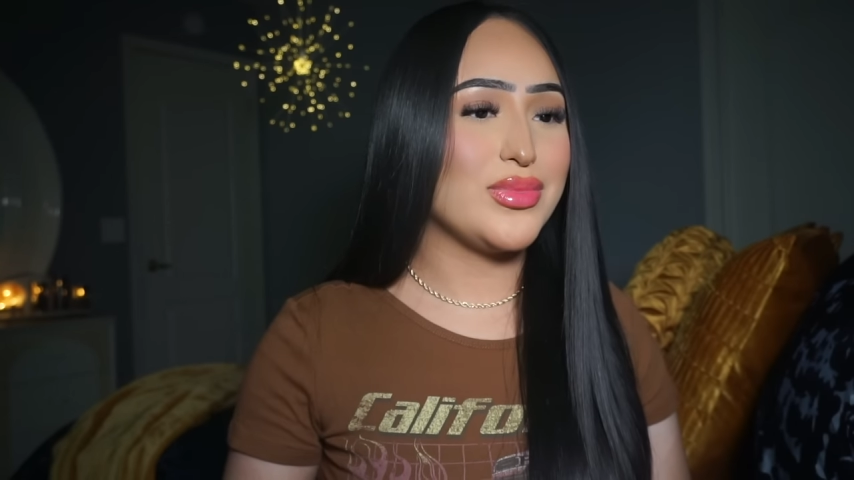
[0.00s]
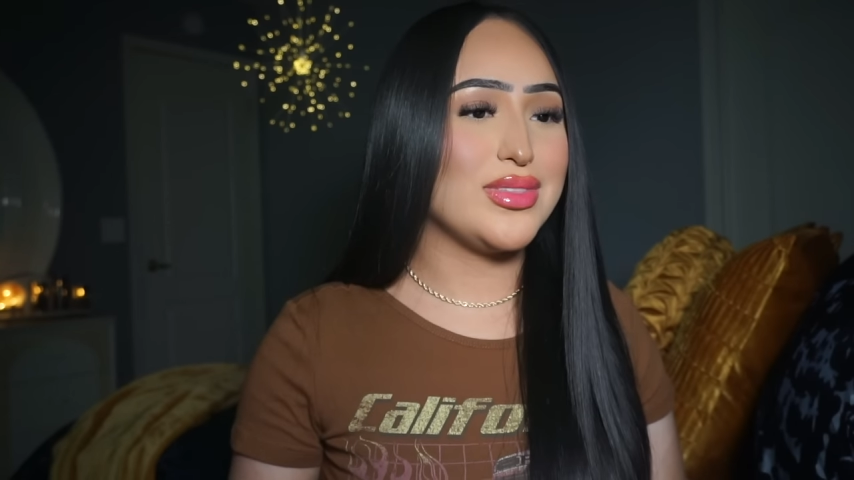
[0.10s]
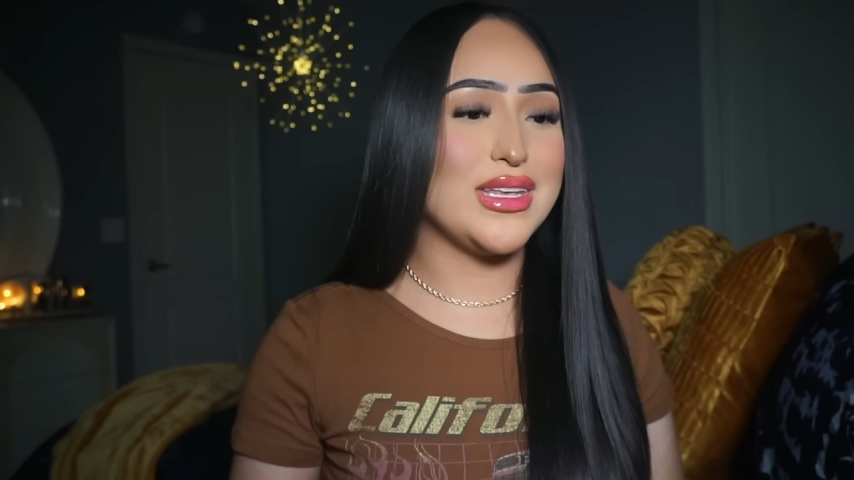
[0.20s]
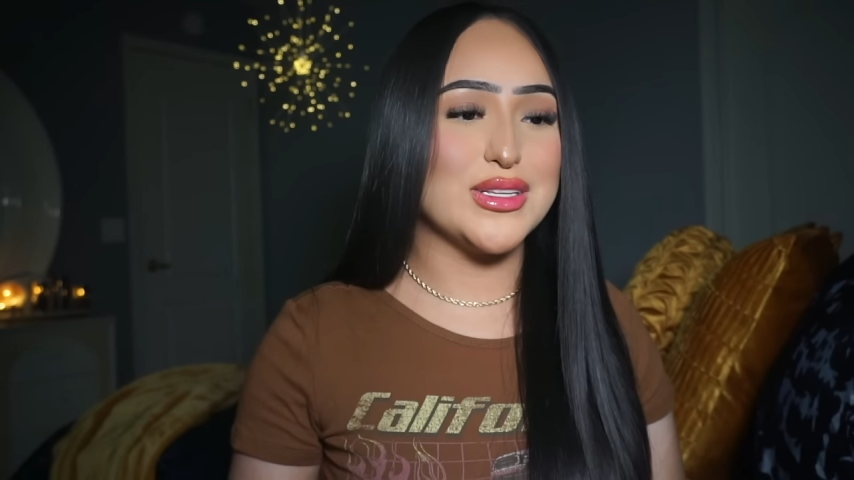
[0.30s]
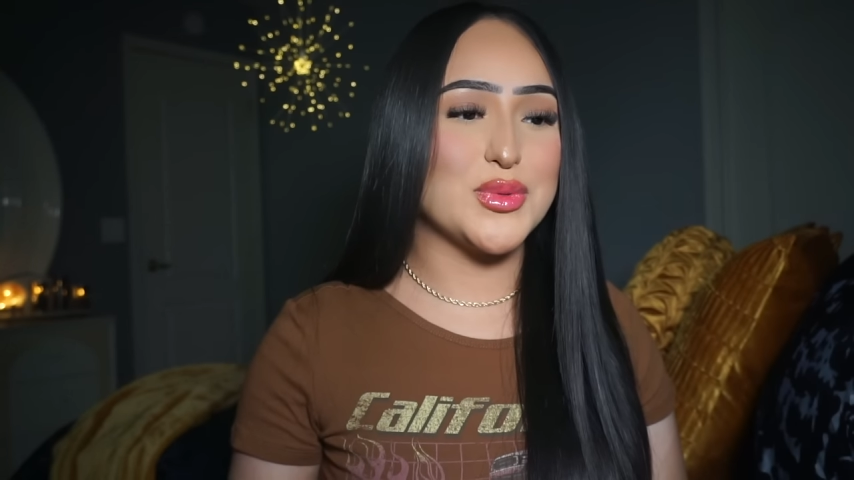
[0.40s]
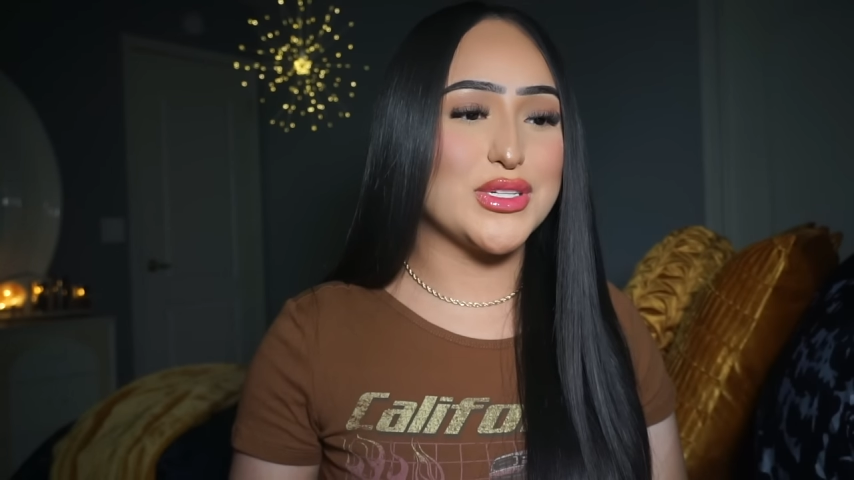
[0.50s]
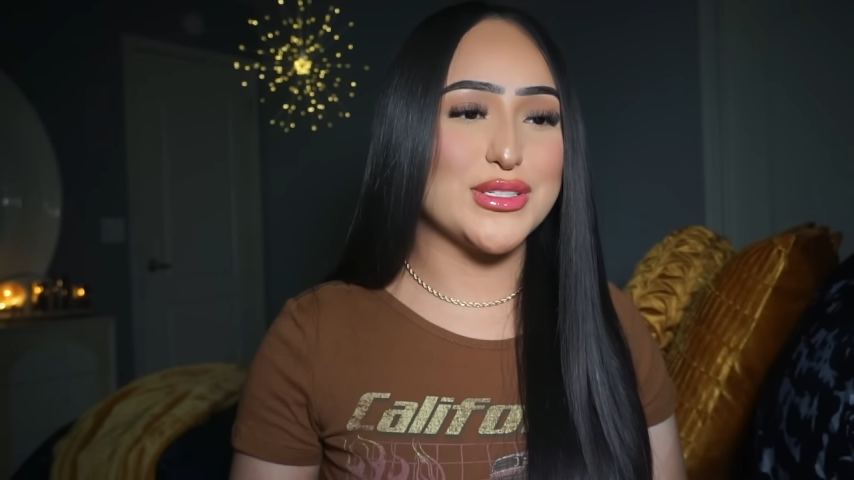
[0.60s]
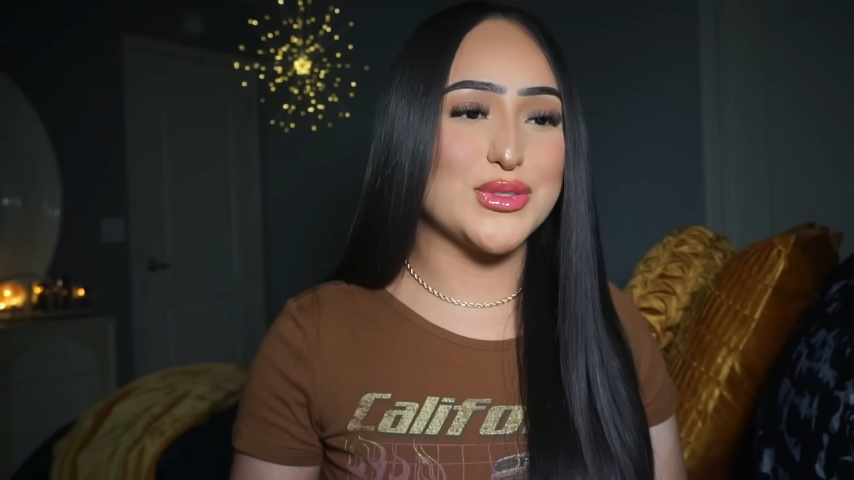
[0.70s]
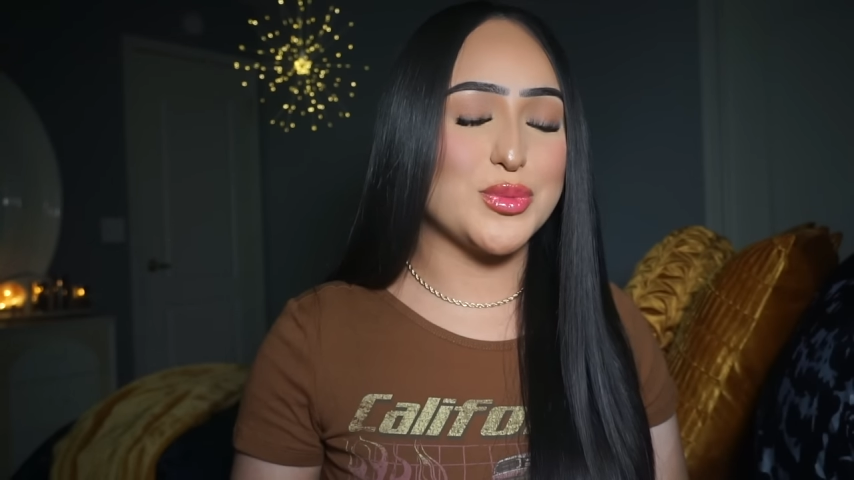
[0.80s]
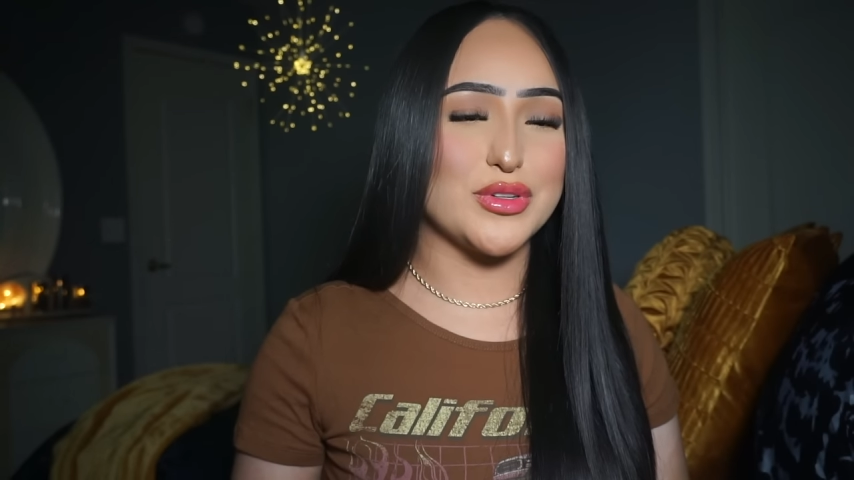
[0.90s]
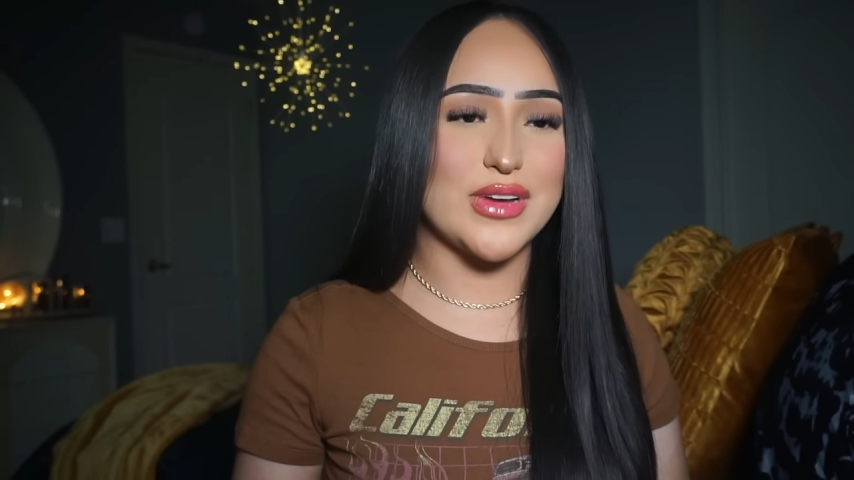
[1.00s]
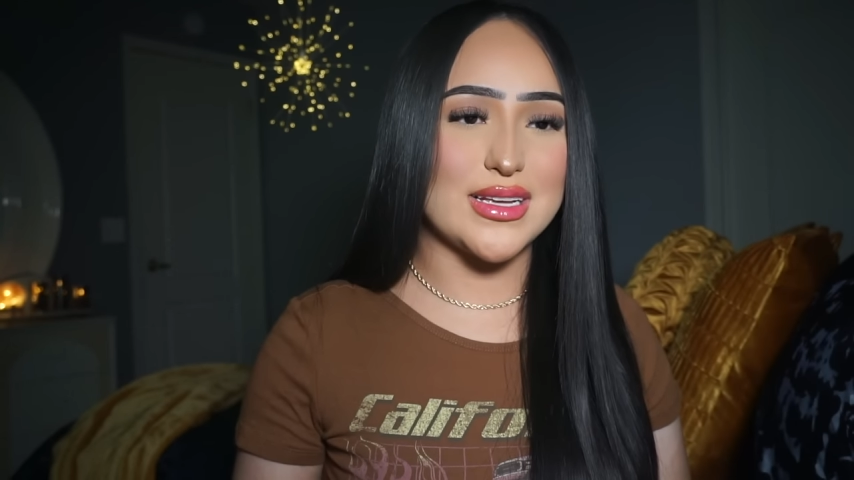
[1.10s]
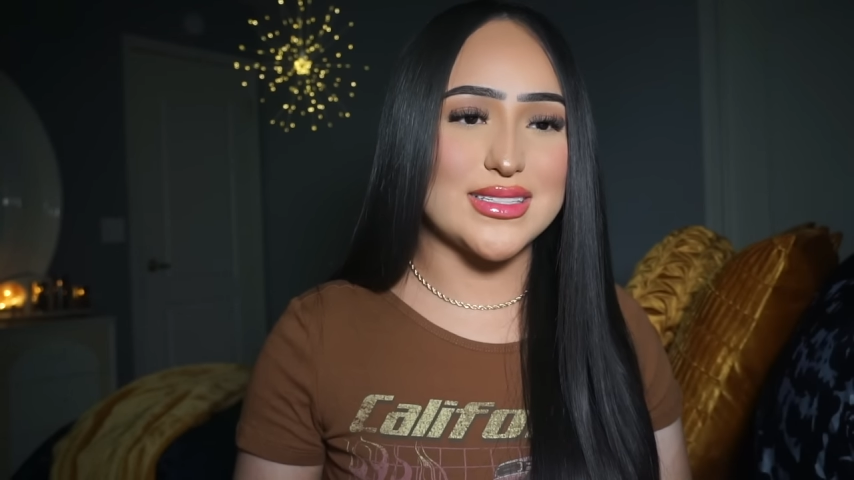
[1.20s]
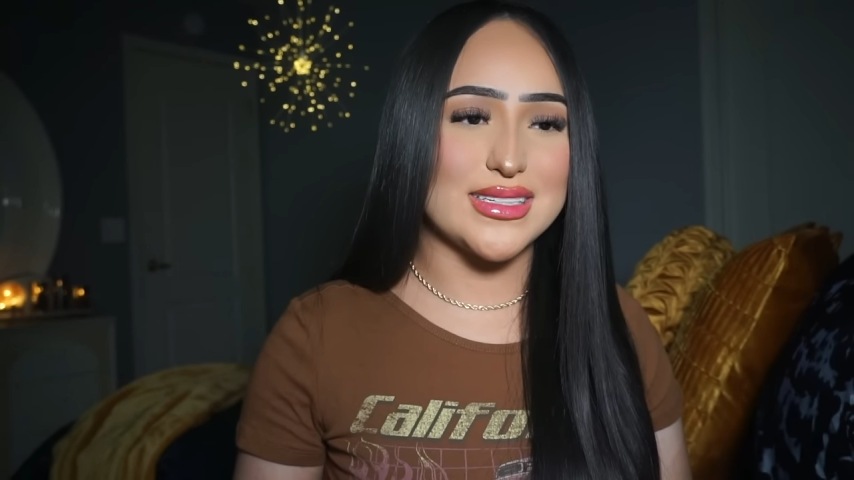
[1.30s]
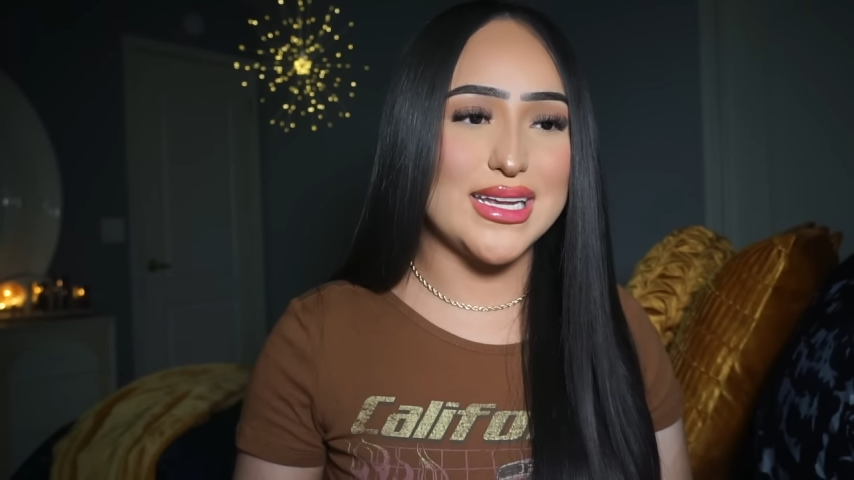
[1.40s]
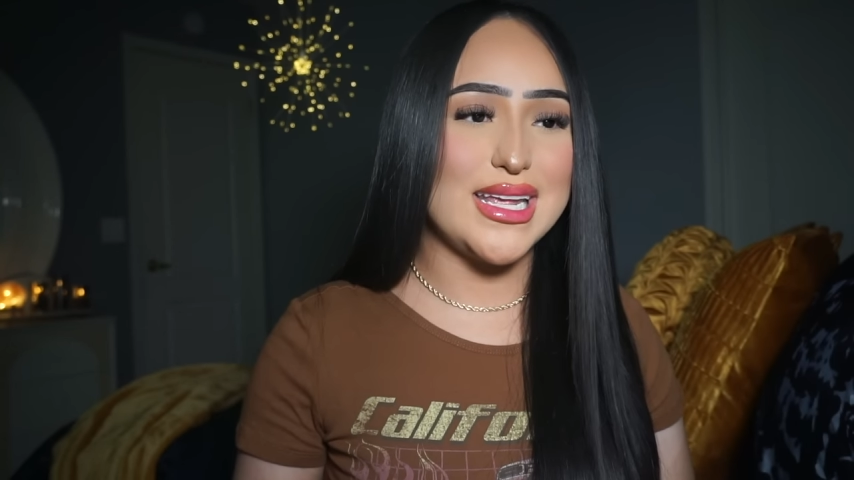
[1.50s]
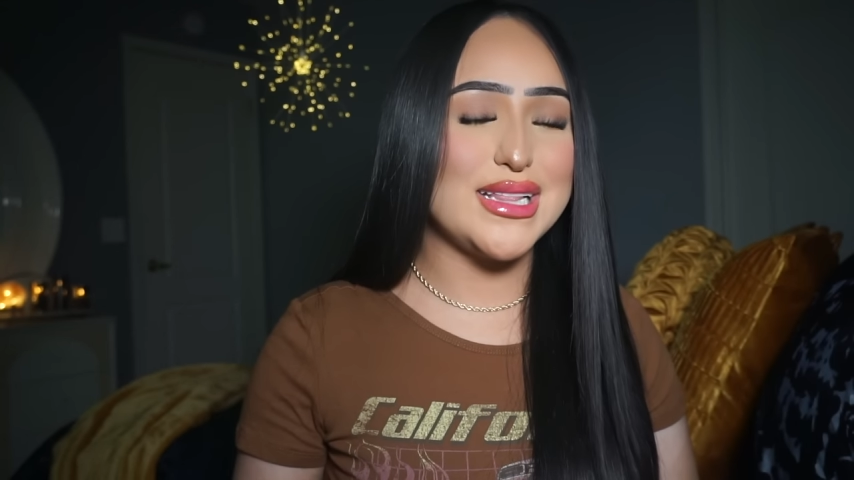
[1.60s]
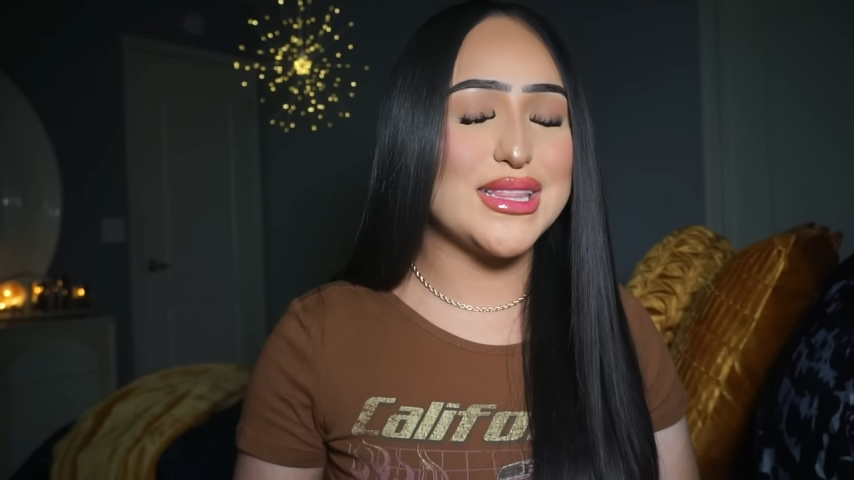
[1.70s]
These were just super fascinating.